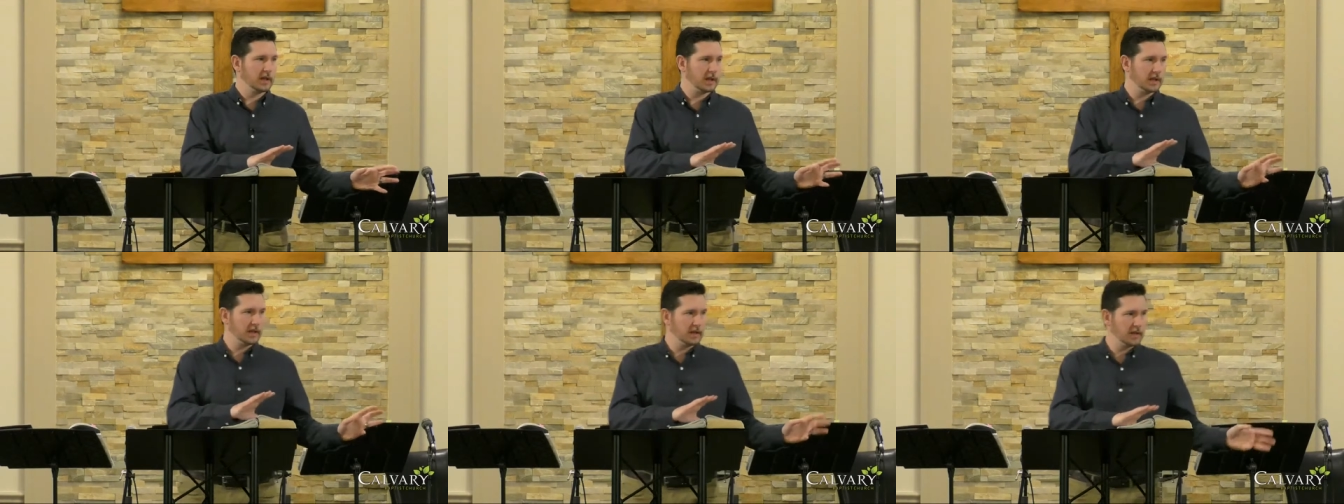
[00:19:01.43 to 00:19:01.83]

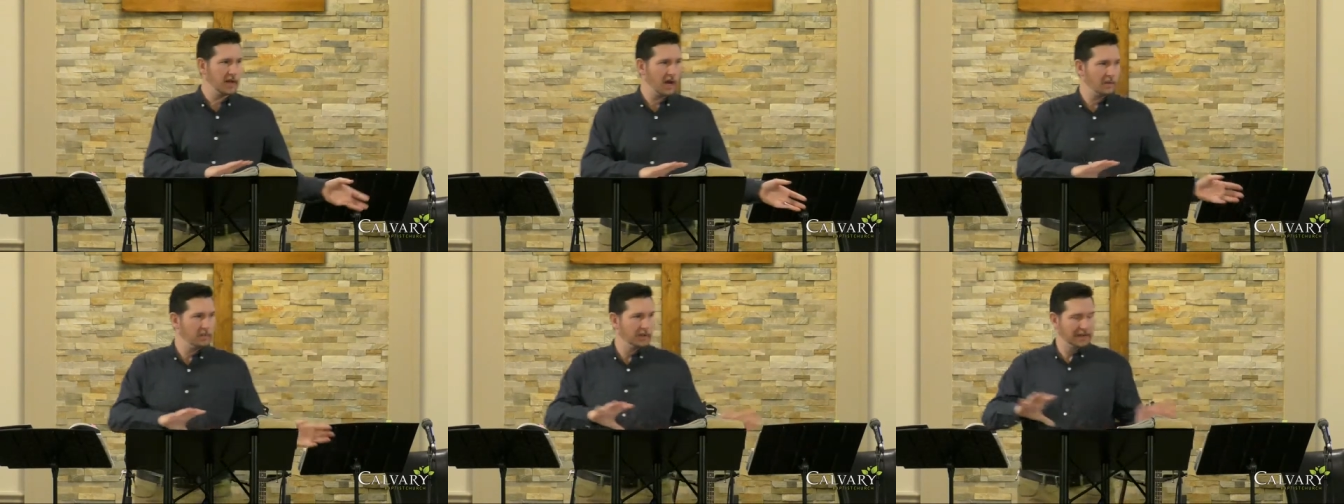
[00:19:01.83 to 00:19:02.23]
and, and the
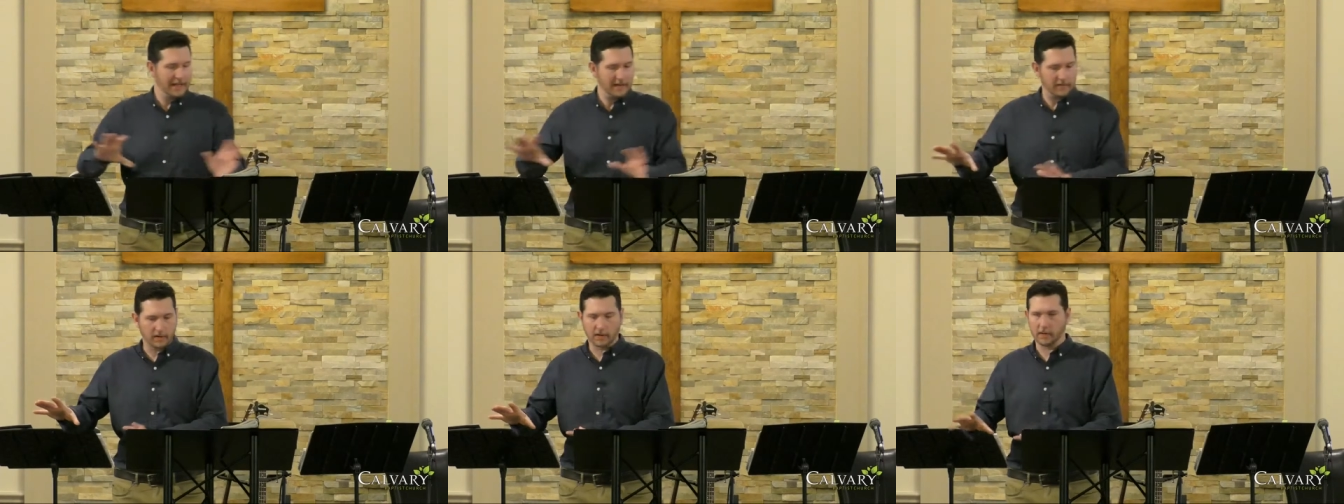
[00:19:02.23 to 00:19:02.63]

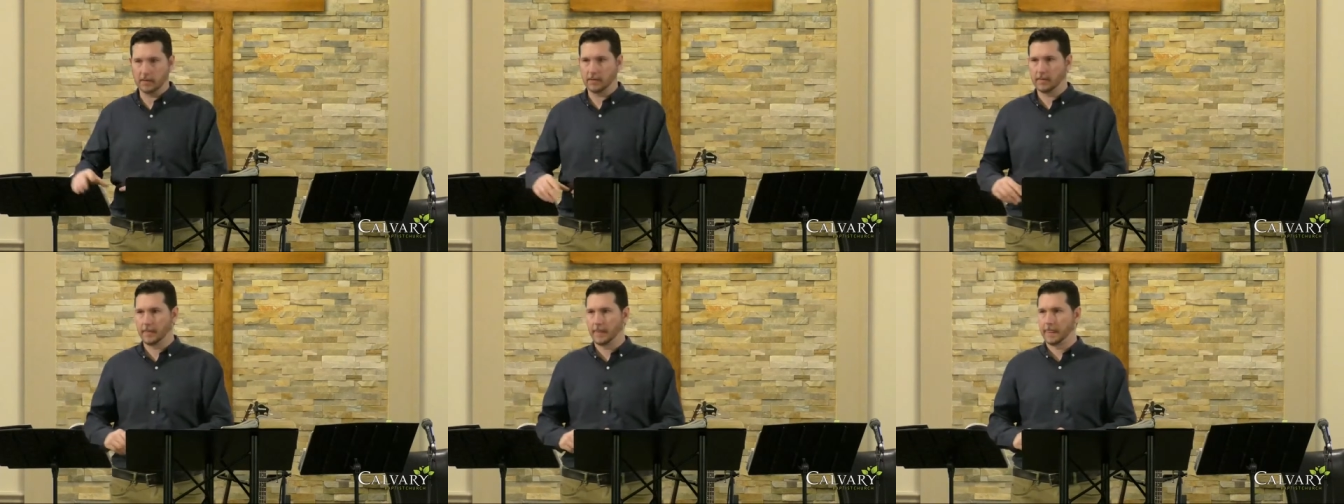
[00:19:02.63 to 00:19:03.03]
unbeliever.
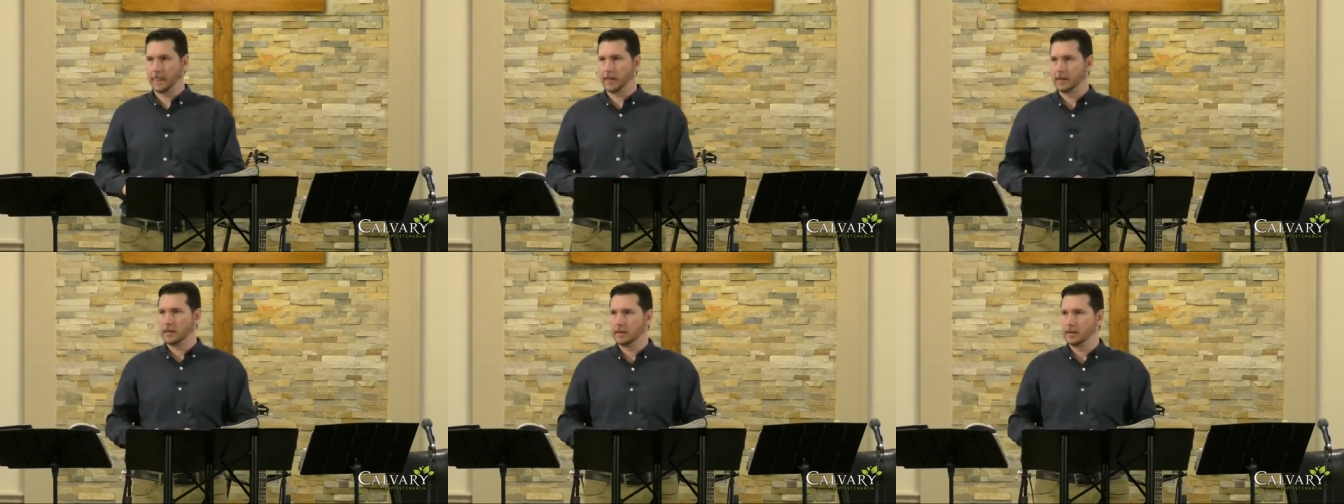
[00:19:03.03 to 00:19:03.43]

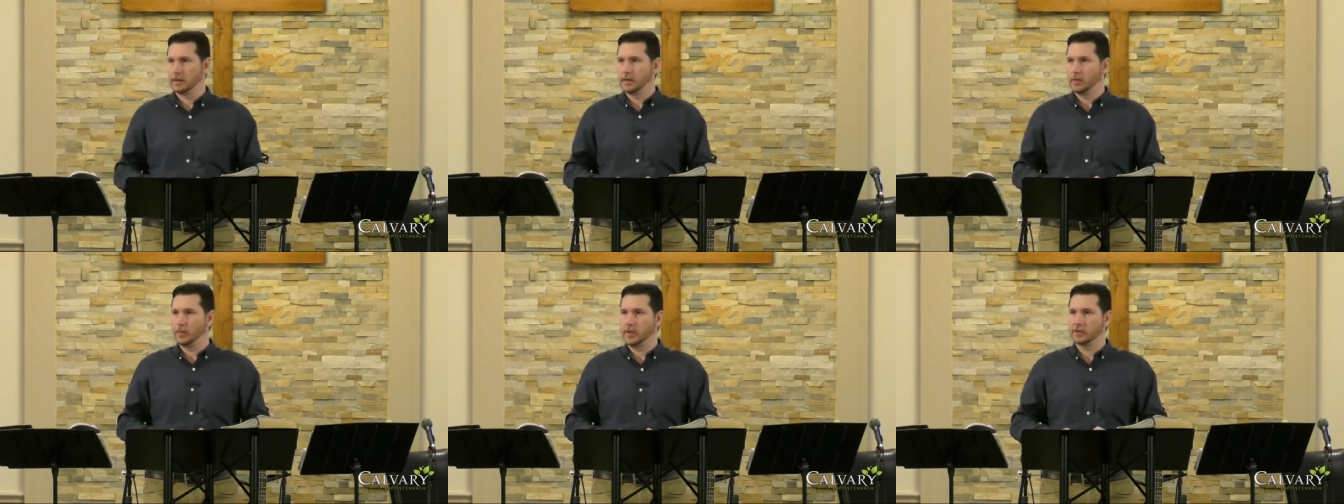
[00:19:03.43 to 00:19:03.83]

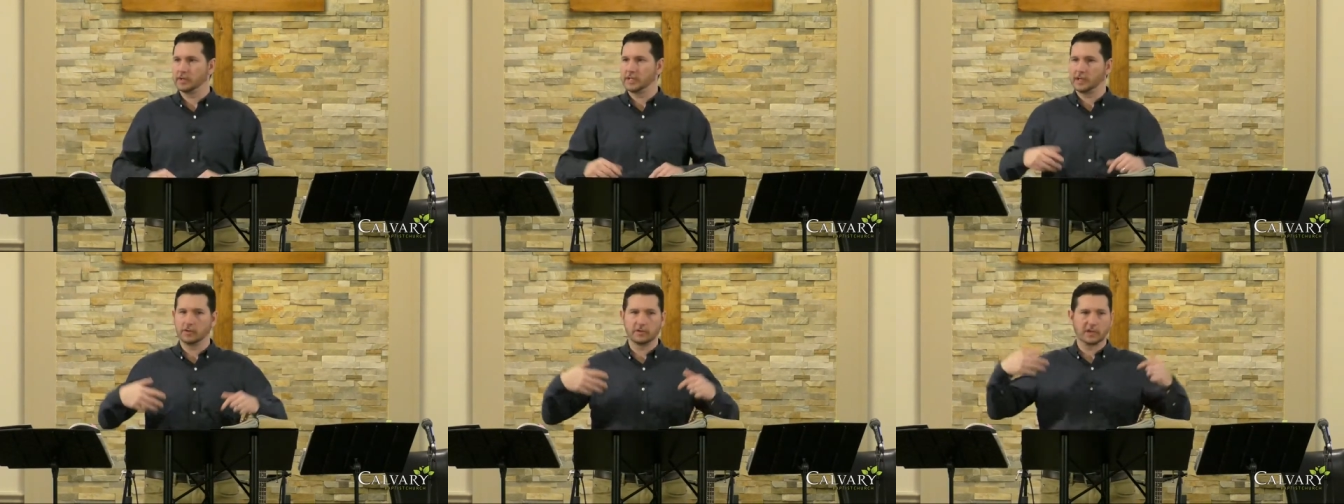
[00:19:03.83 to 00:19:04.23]
We
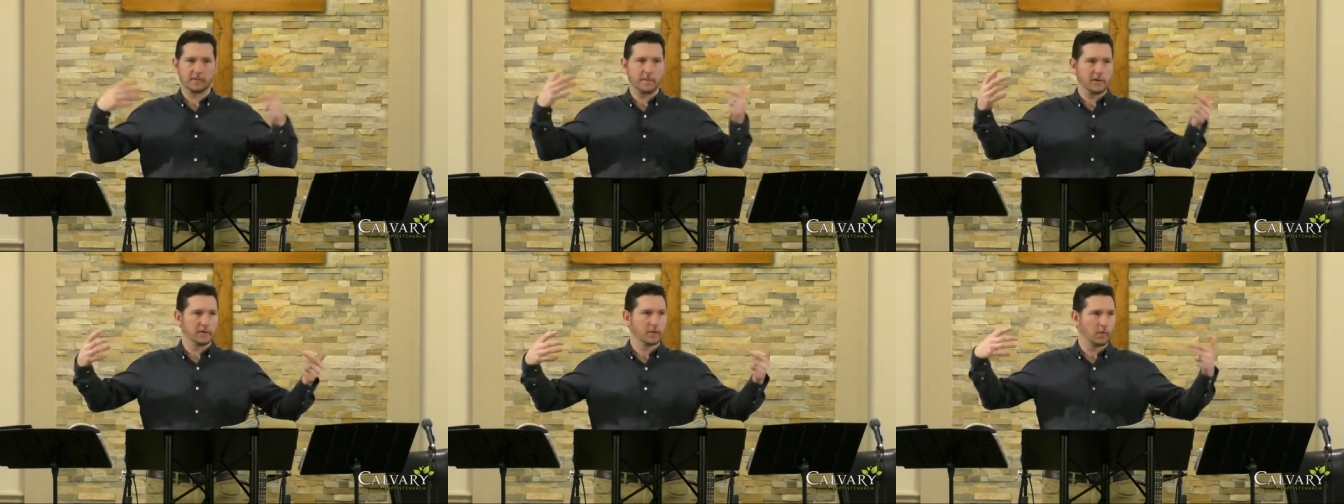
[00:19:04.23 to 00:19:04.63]
understand there's a
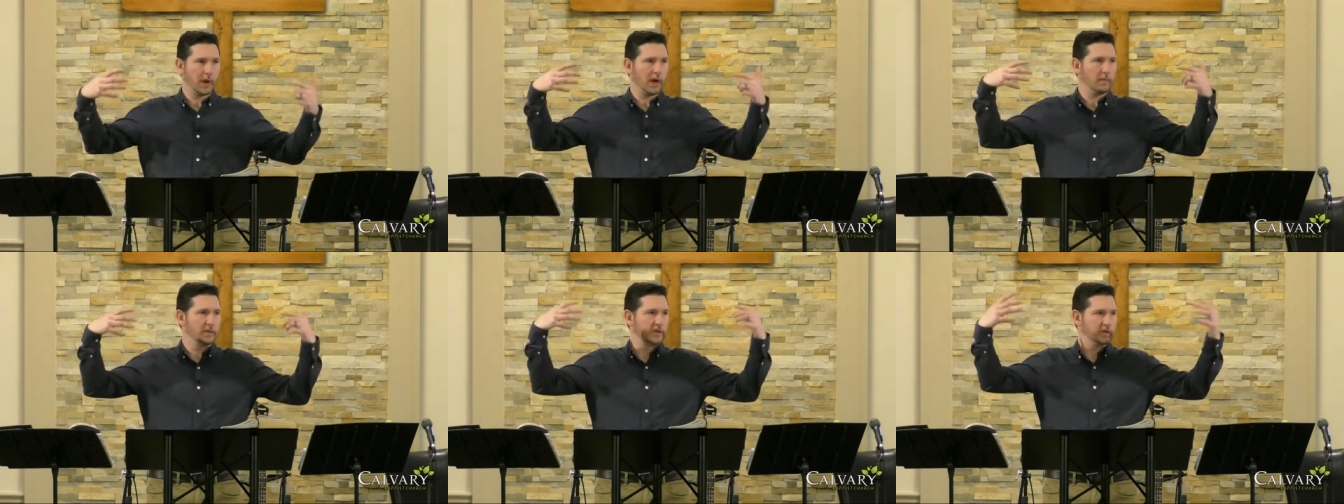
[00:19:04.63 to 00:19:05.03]
spiritual
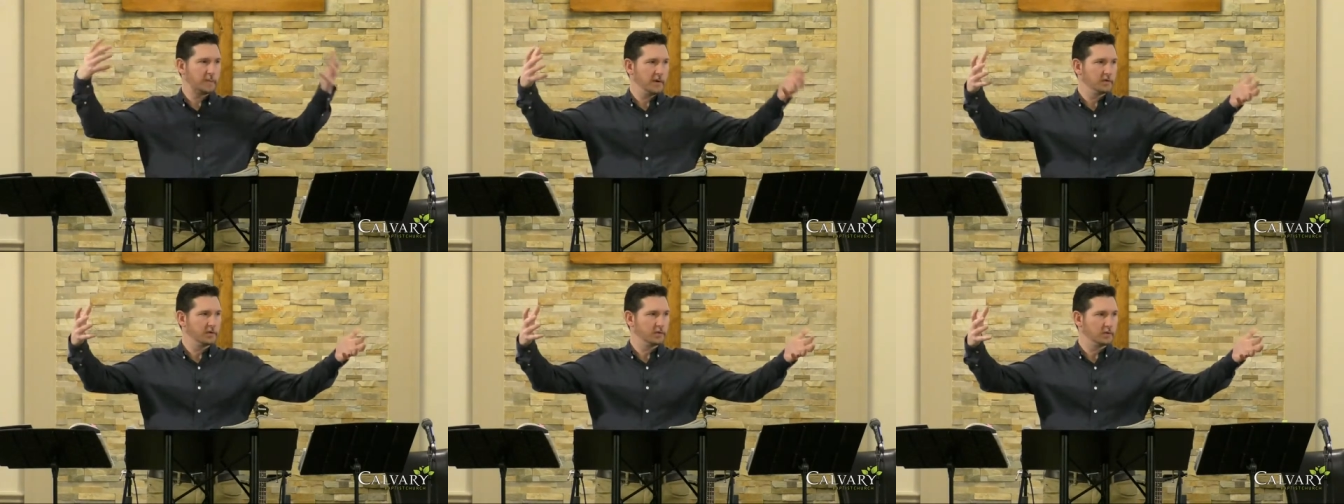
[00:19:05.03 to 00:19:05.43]
realm and there's
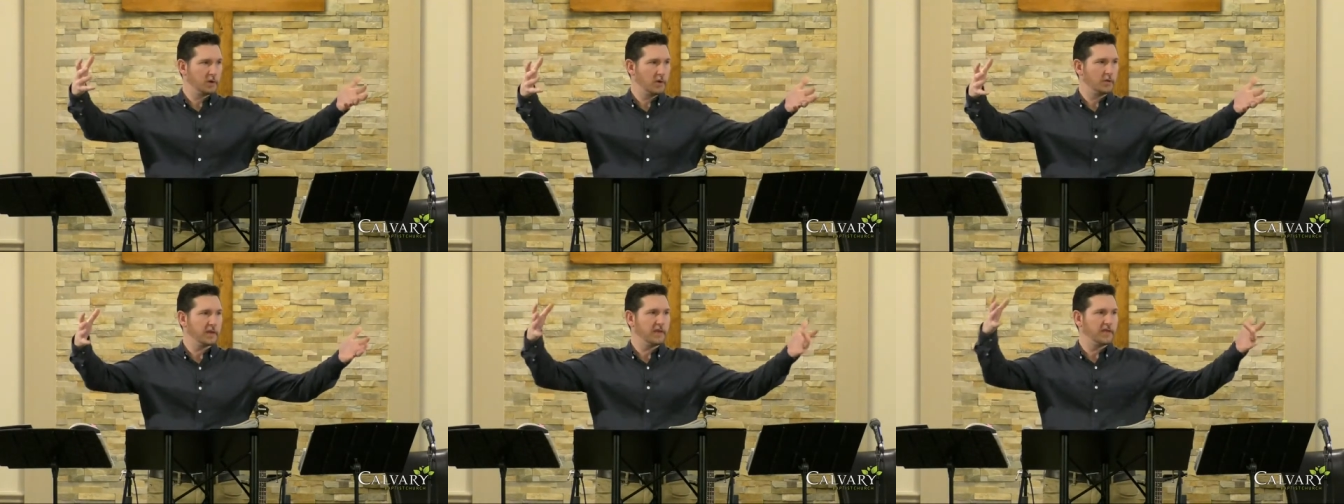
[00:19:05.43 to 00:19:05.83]
spiritual truth,